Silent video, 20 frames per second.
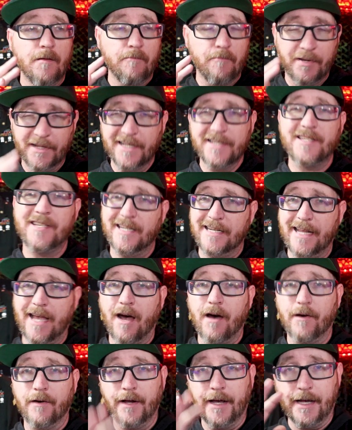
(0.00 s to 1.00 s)
But let's sit
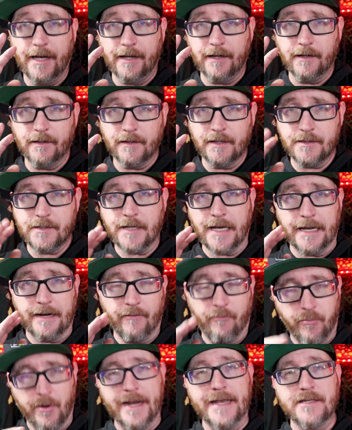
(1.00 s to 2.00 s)
down and let's kind
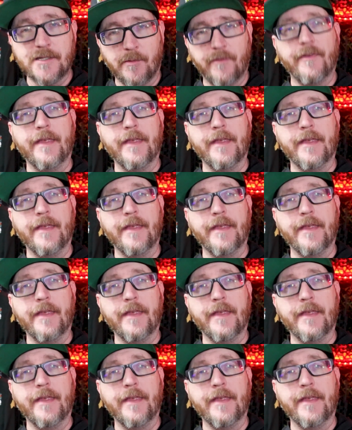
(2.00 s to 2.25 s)
of break some